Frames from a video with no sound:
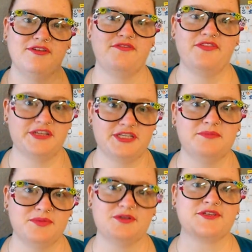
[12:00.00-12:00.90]
of the
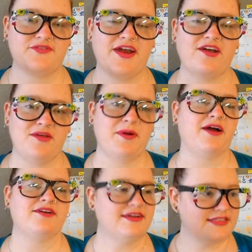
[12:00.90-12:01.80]
symbols for Harry
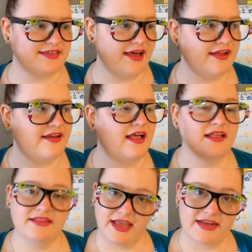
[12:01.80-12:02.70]
Potter. It's got
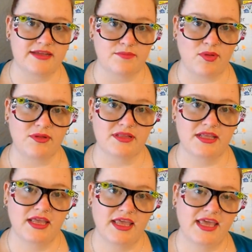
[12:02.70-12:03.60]
a lightning
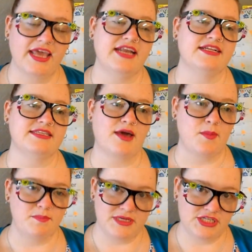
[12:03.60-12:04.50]
bolt and it's
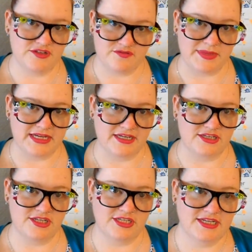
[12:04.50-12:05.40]
got mischief
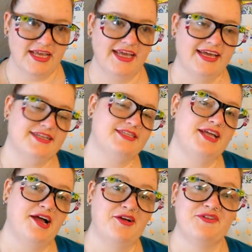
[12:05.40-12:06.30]
managed. It's
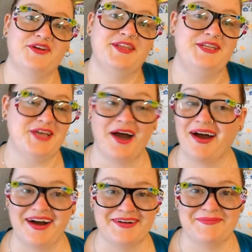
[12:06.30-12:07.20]
not over the
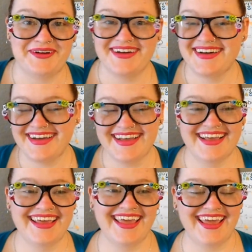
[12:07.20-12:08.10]
top,
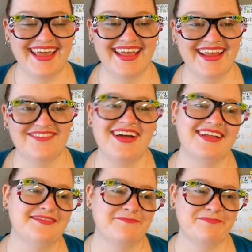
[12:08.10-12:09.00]
and
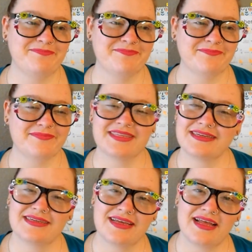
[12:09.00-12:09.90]
well,
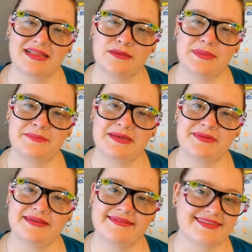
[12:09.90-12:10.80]
a little bit
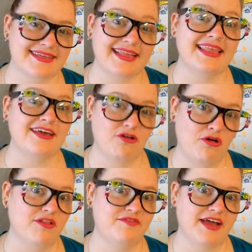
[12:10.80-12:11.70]
maybe. It's got like
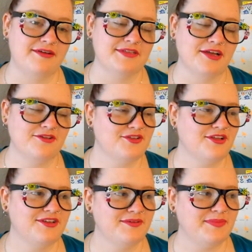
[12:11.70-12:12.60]
all of the house colors
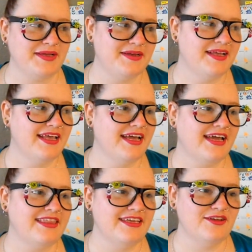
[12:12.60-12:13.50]
on there, but
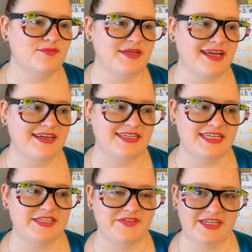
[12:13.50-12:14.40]
I think it'll be kind of
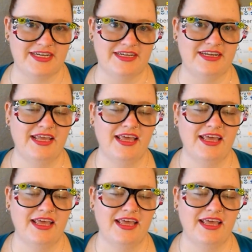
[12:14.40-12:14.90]
tastefully done.